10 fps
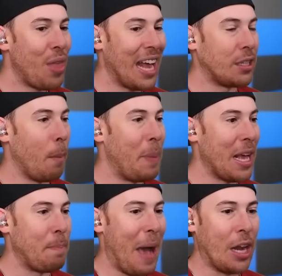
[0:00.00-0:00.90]
That's a
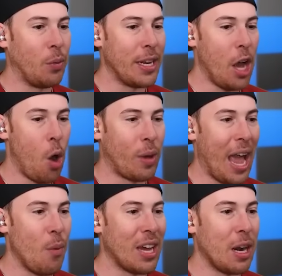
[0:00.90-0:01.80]
big battery.
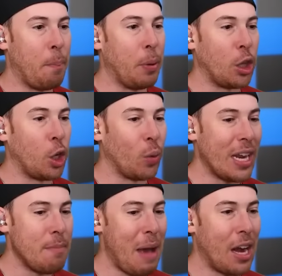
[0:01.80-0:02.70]
Okay, we got to put the
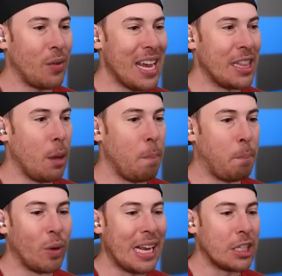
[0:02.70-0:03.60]
green battery in the
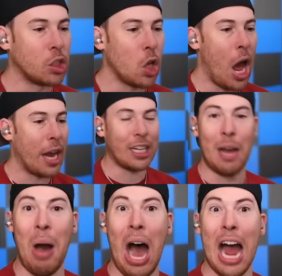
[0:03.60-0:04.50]
green slot.
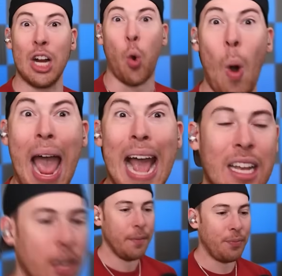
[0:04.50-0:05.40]
Come on,
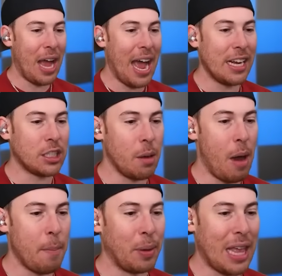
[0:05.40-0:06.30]
quick. Nice. Come
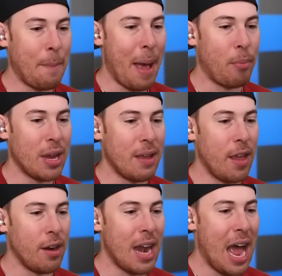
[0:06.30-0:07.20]
on, put that bad boy in
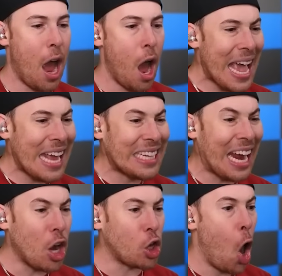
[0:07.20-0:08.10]
there. Not. Is
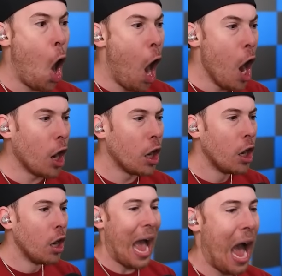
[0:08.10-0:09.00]
that a car?
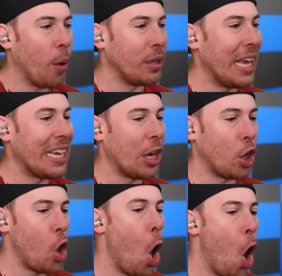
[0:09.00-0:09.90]
How did they get
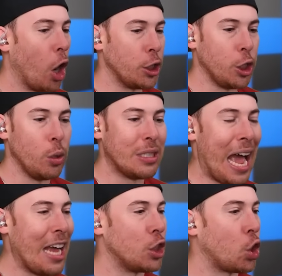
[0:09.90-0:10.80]
a car, dude?
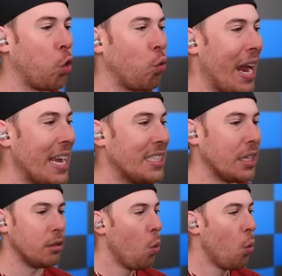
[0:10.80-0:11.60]
That is crazy.